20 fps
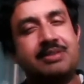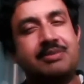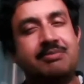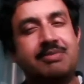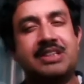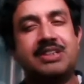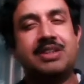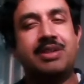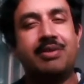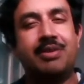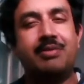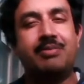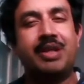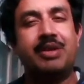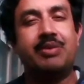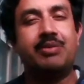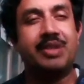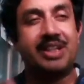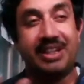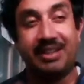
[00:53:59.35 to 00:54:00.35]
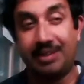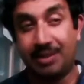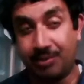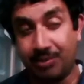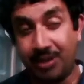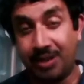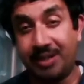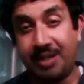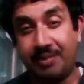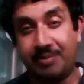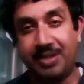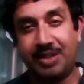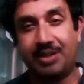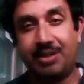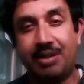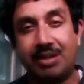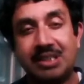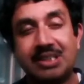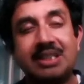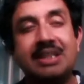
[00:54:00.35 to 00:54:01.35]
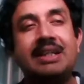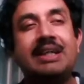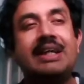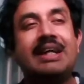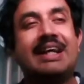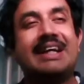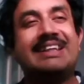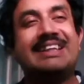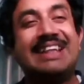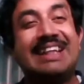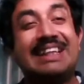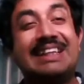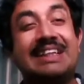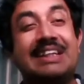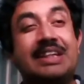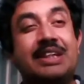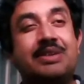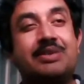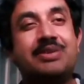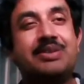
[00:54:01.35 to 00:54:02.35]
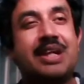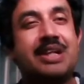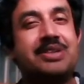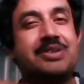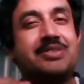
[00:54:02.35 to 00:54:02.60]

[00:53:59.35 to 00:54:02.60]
Brazil will be winning the World Cup or not, and then you try